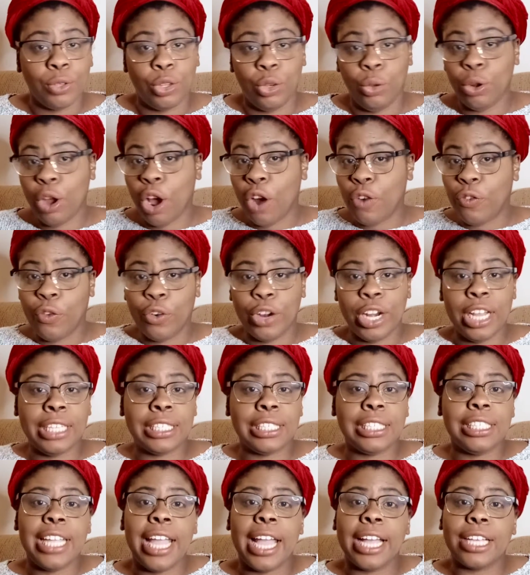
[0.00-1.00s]
You know, for
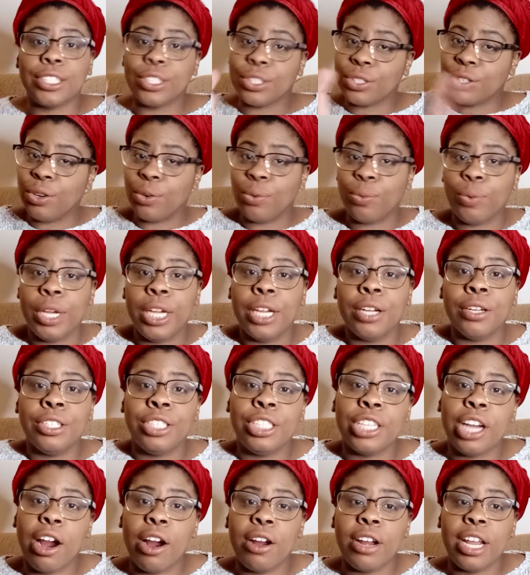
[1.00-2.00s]
this next career
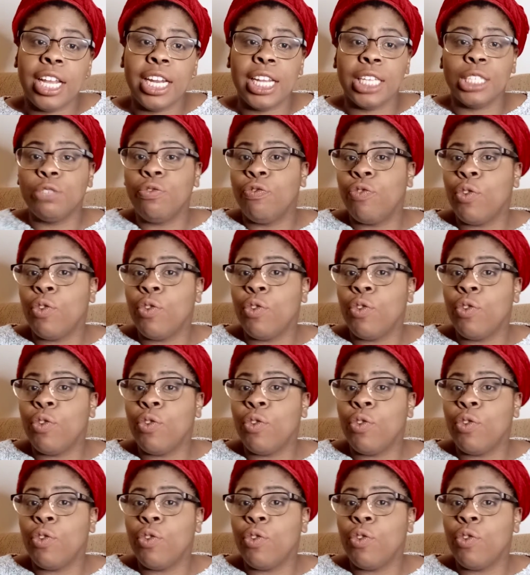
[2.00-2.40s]
journey, this